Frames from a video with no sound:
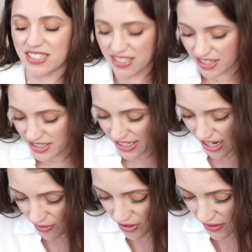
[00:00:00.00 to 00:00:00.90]
is disgusting. And
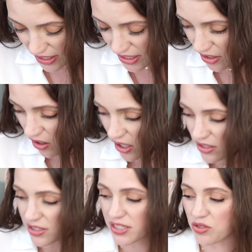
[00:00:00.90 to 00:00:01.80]
everything in here
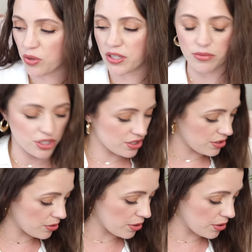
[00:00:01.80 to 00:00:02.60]
honestly is oily, which is so